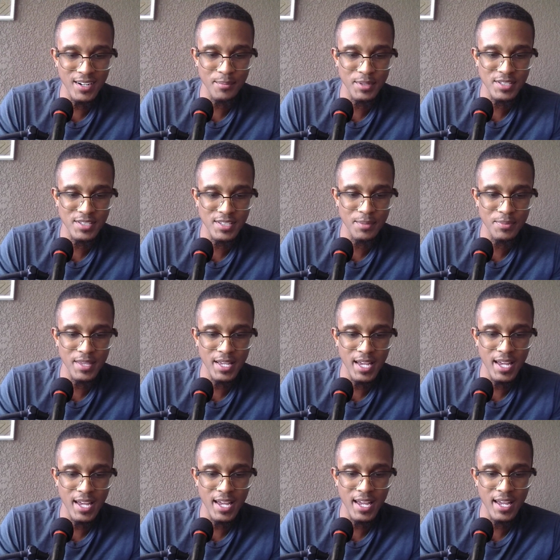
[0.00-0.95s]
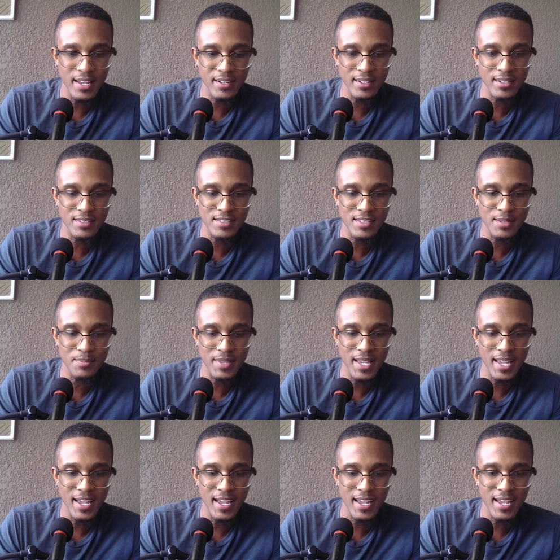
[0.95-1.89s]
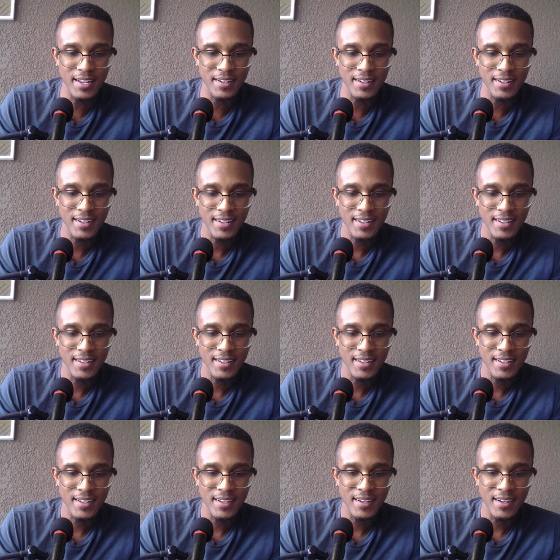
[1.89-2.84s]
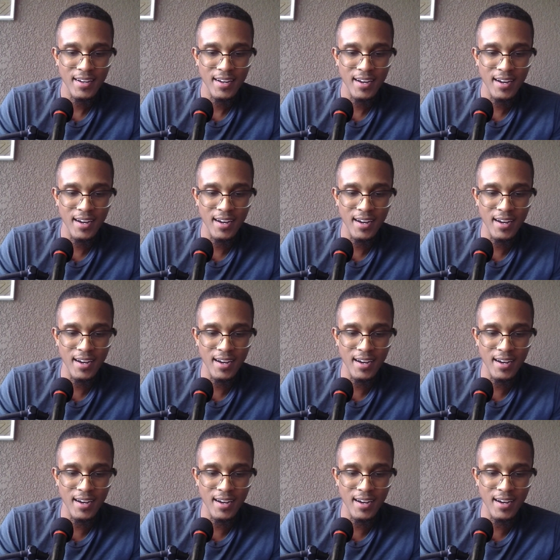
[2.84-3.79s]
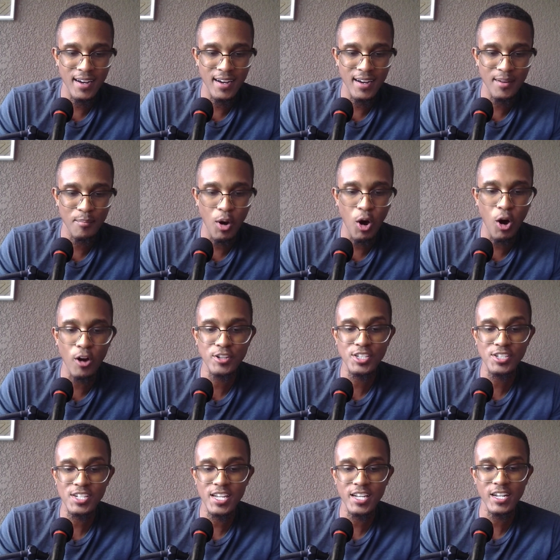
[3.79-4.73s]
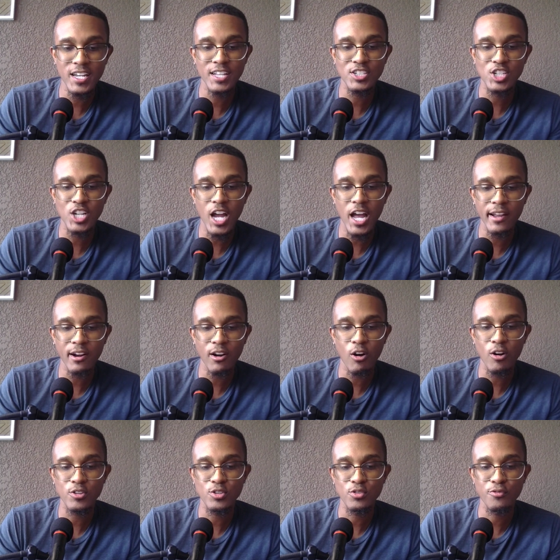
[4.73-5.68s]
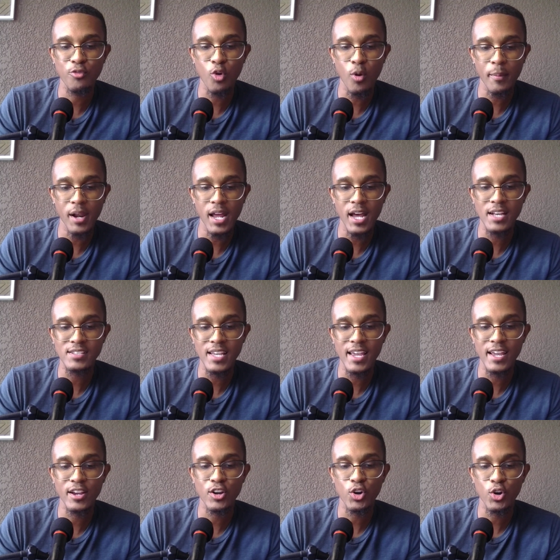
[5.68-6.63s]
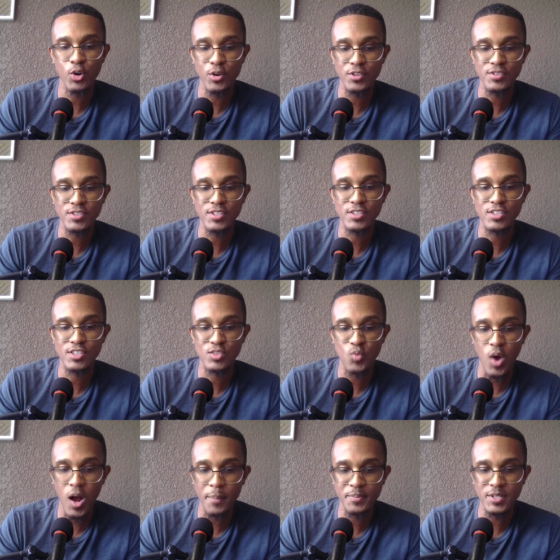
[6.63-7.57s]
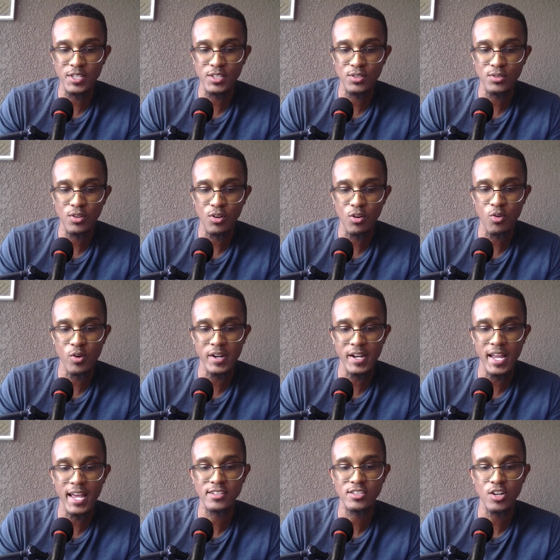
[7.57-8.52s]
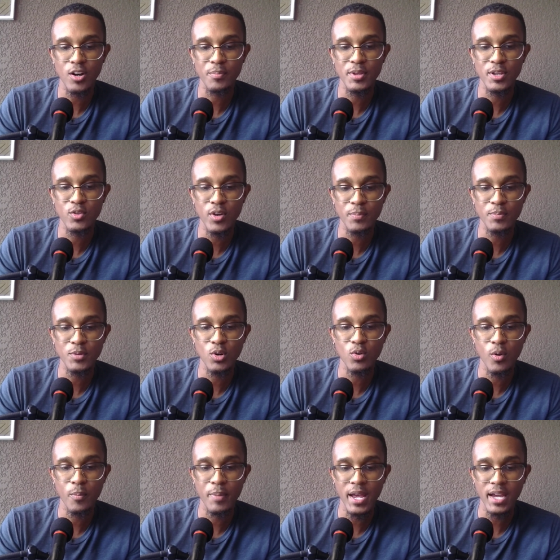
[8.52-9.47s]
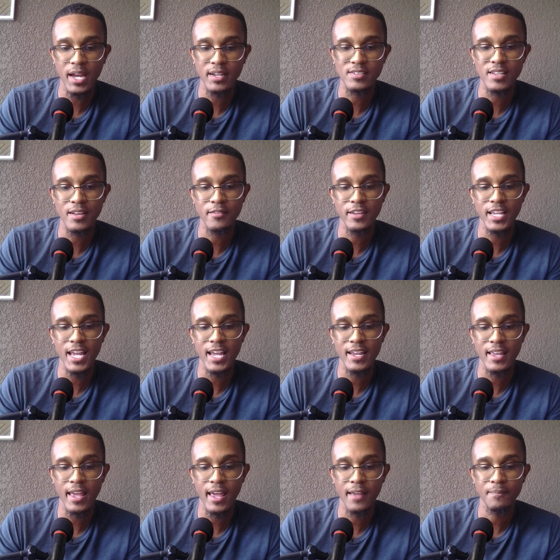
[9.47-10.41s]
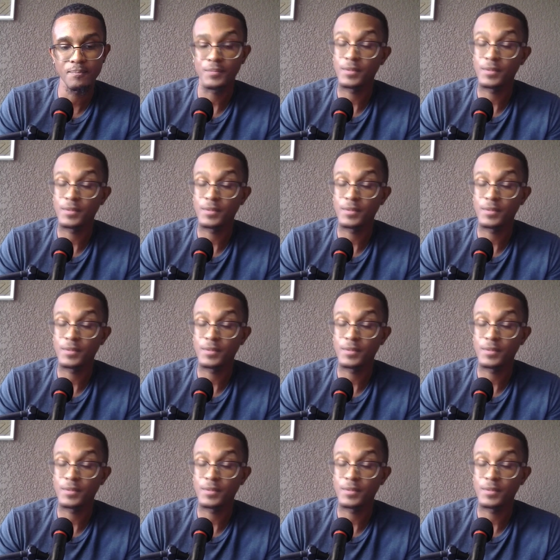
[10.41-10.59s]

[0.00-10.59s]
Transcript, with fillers: I'm gonna skip that. Gonna skip that. Um, Argentina and China are to formalize a currency swap deal, according to XRP Crypto Quebec 78K.